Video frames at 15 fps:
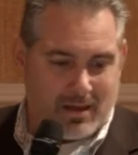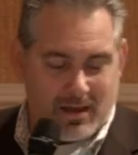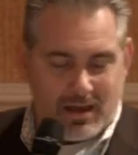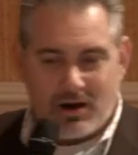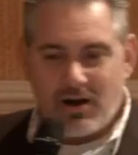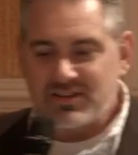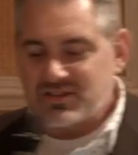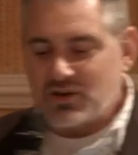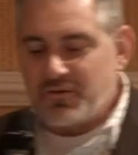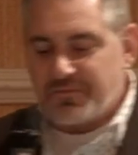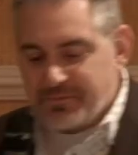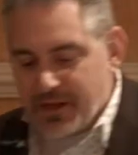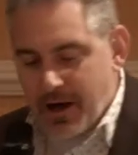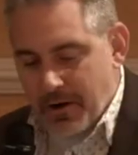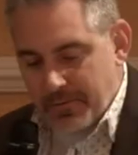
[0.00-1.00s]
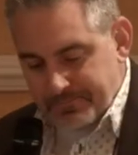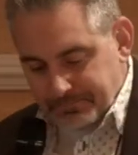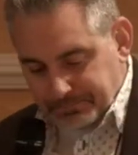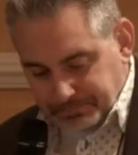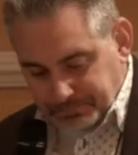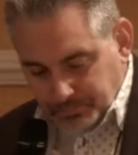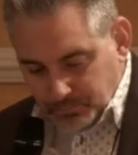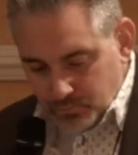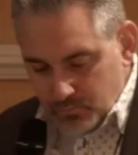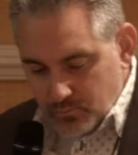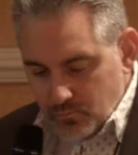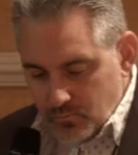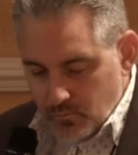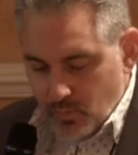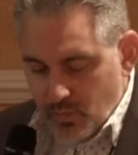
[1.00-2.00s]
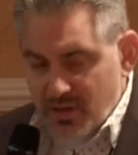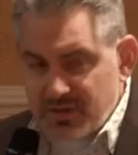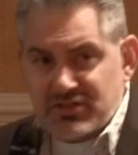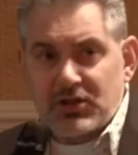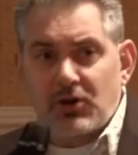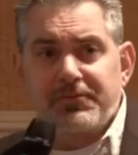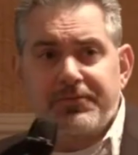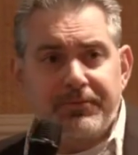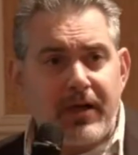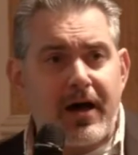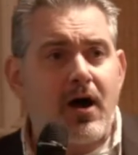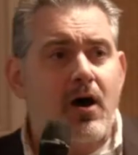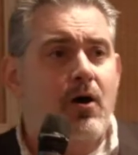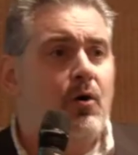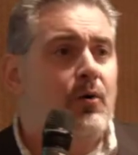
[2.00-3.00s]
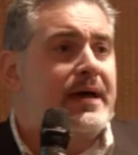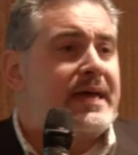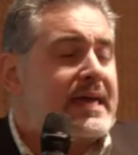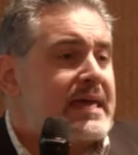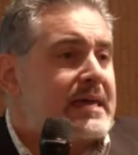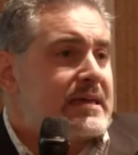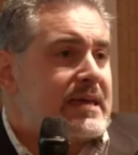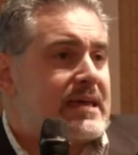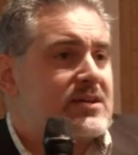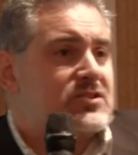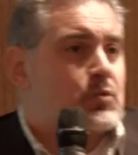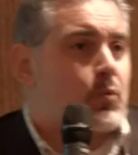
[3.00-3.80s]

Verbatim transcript: And also flow. So flow is